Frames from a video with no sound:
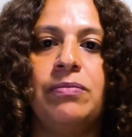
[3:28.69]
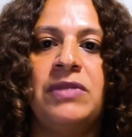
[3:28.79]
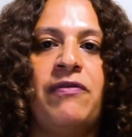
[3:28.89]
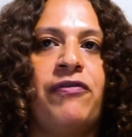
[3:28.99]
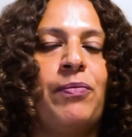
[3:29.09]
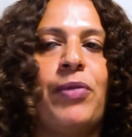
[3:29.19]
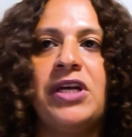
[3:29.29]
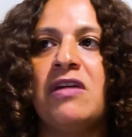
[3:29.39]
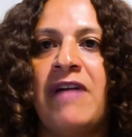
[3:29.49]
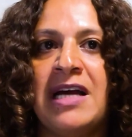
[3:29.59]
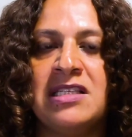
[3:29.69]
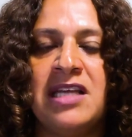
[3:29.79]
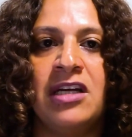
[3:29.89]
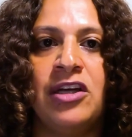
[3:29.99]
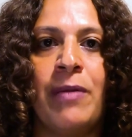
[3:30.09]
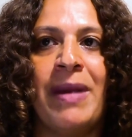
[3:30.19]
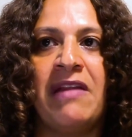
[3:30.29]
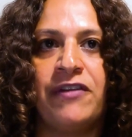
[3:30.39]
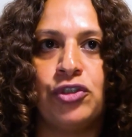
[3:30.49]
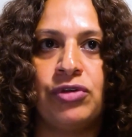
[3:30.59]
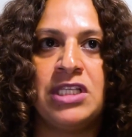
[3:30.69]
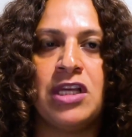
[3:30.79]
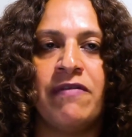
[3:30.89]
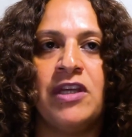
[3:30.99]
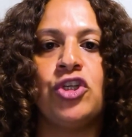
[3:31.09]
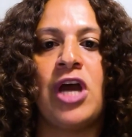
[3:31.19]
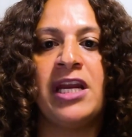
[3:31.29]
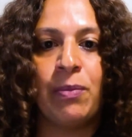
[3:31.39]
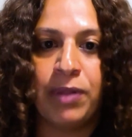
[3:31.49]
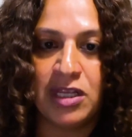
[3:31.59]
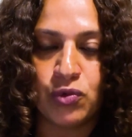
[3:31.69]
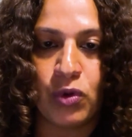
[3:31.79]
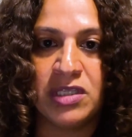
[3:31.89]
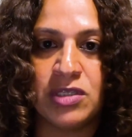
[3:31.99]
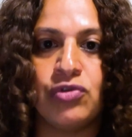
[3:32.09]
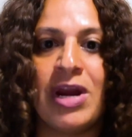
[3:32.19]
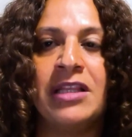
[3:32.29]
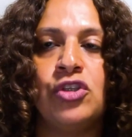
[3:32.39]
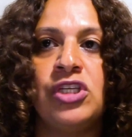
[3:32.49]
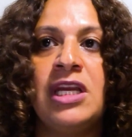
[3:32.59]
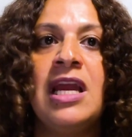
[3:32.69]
different parts of ASEAN are beneficiaries of the China Plus One strategy,